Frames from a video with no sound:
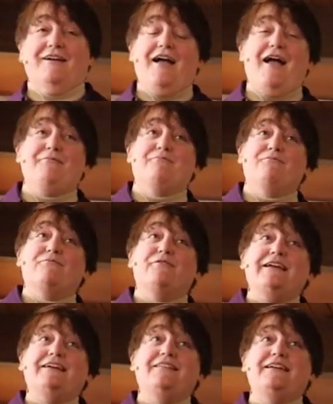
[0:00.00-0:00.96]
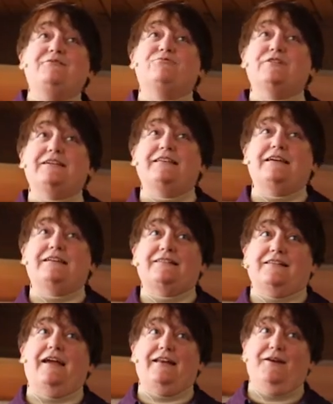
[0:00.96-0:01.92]
I'm really, really
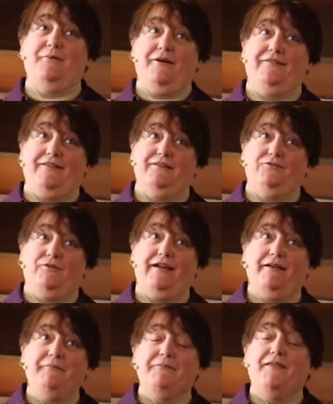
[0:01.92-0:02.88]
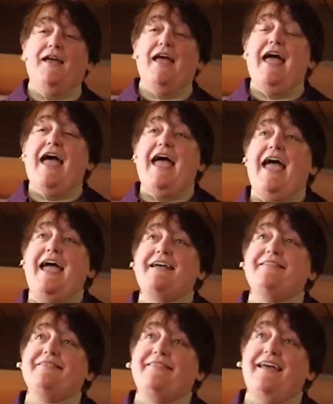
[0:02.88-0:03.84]
excited about this, right?
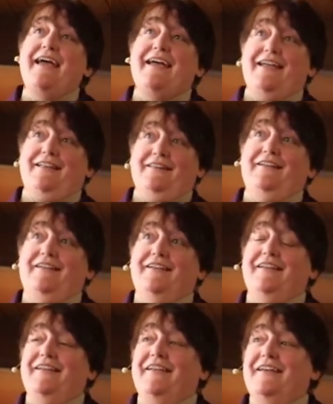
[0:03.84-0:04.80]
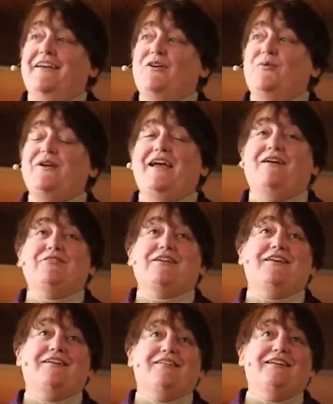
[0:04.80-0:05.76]
And then we have a
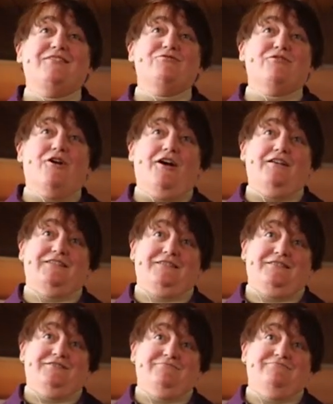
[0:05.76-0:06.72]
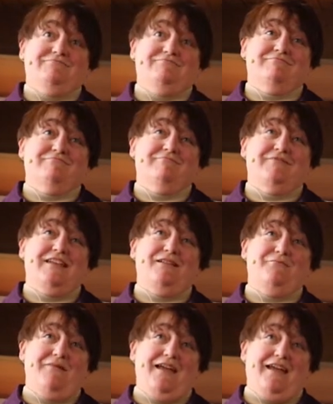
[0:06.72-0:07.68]
killing frost
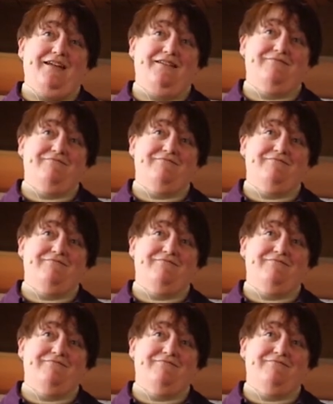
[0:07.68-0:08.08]
in May.